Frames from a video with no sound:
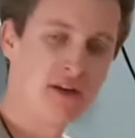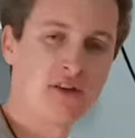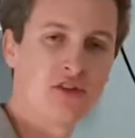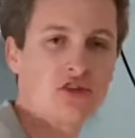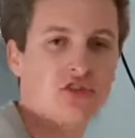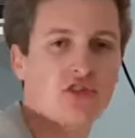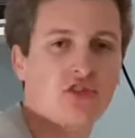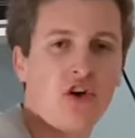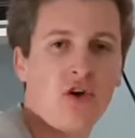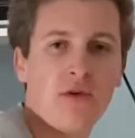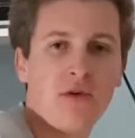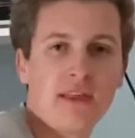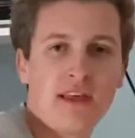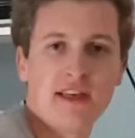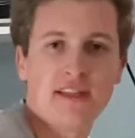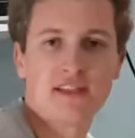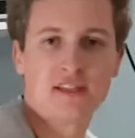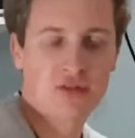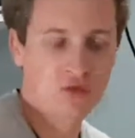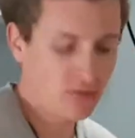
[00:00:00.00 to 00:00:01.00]
just go in there
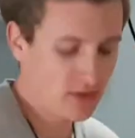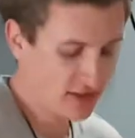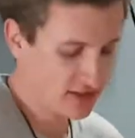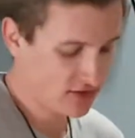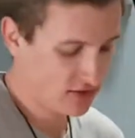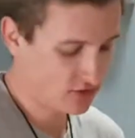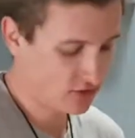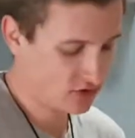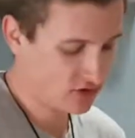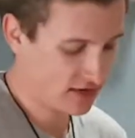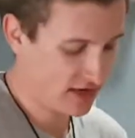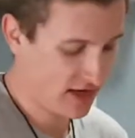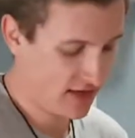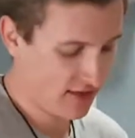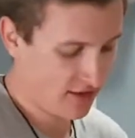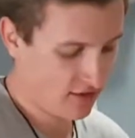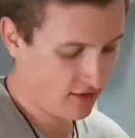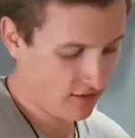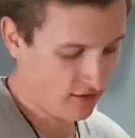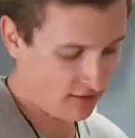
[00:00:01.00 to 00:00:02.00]
and squeeze it all
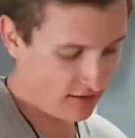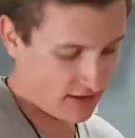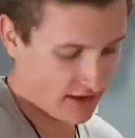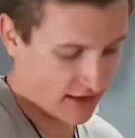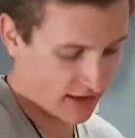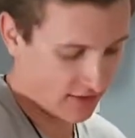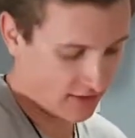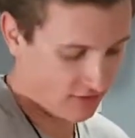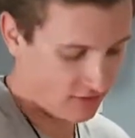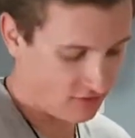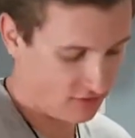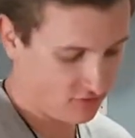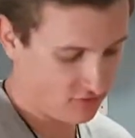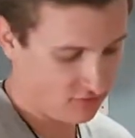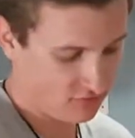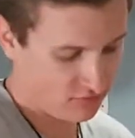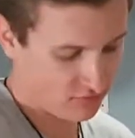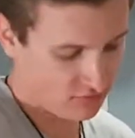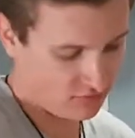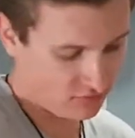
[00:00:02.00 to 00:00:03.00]
together and like
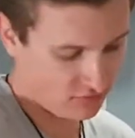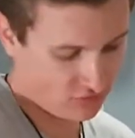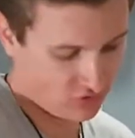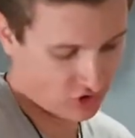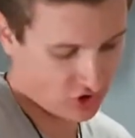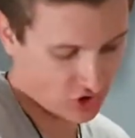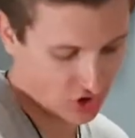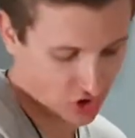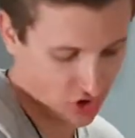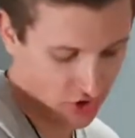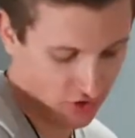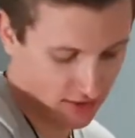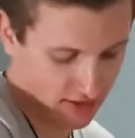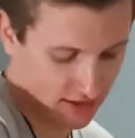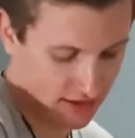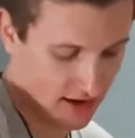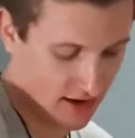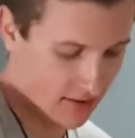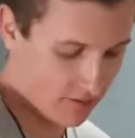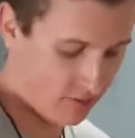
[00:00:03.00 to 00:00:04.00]
churn
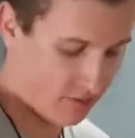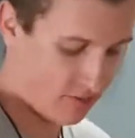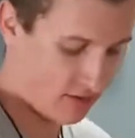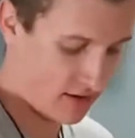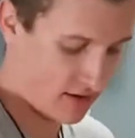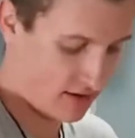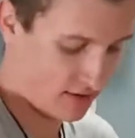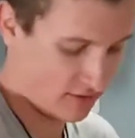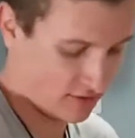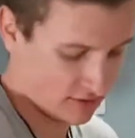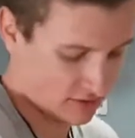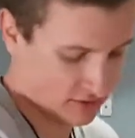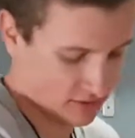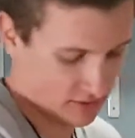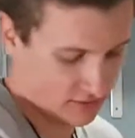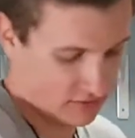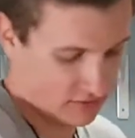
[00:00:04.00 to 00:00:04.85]
it up and